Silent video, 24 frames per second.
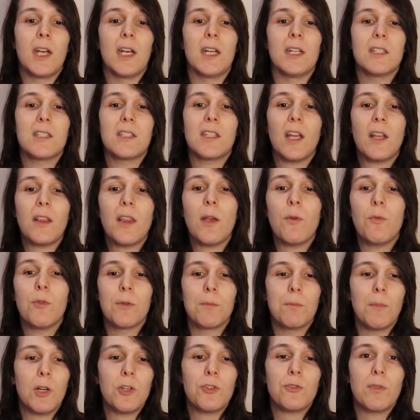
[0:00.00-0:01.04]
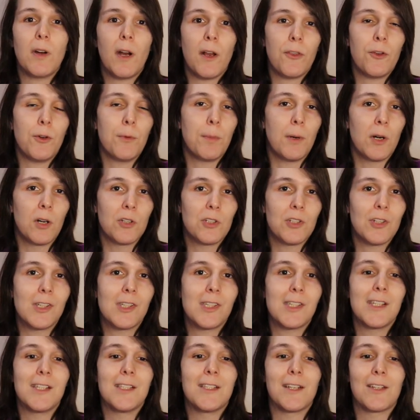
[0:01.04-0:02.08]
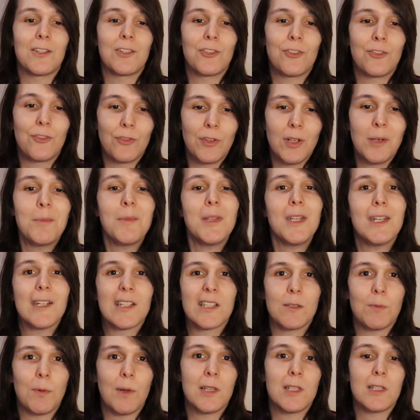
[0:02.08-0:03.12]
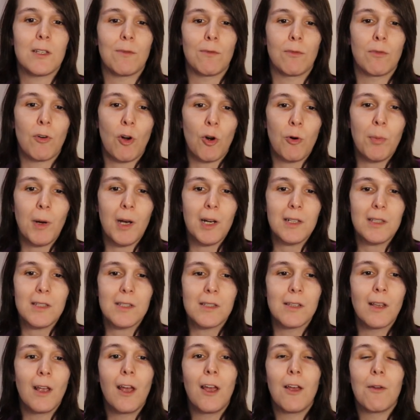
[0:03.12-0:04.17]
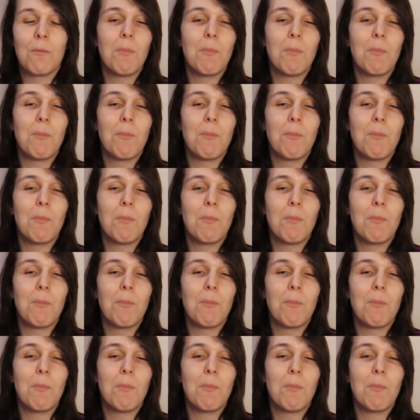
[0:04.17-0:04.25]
Instead, they would much rather purchase these extremely expensive robots,